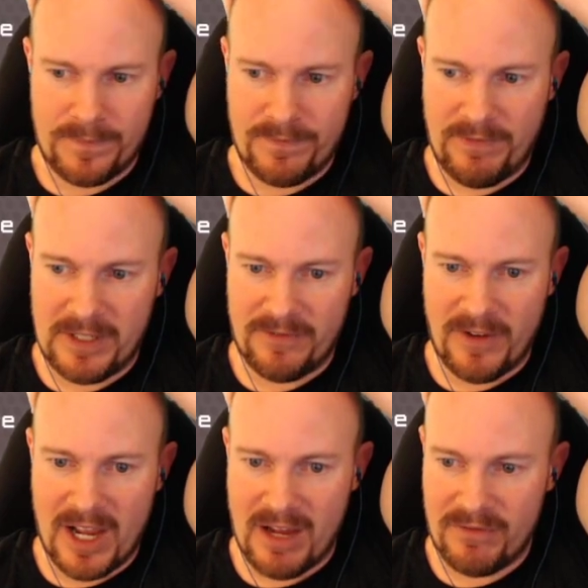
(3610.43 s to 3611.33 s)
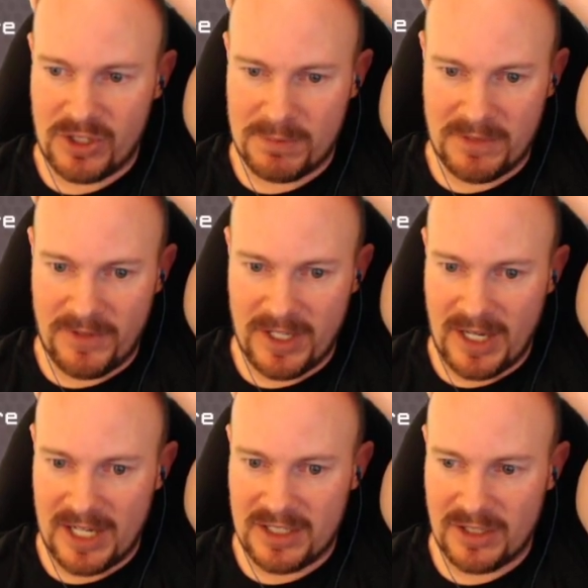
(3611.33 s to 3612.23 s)
55 ships defeated,
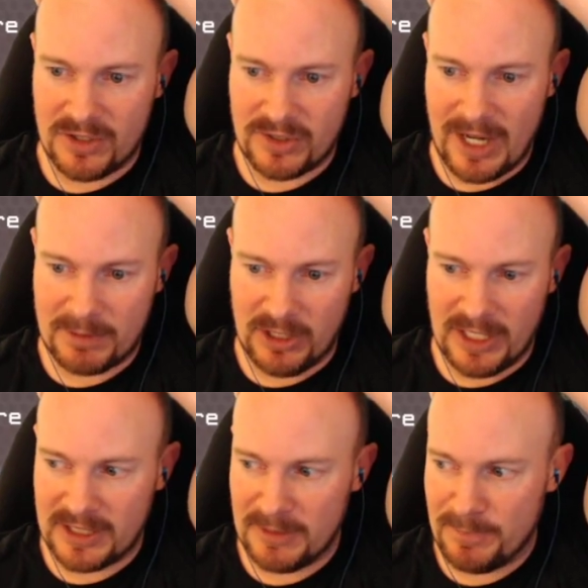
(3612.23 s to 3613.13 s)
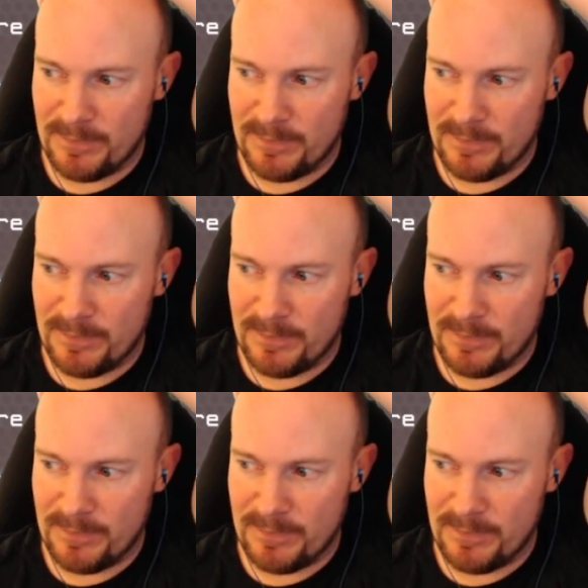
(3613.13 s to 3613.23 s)
1800 scrap collected.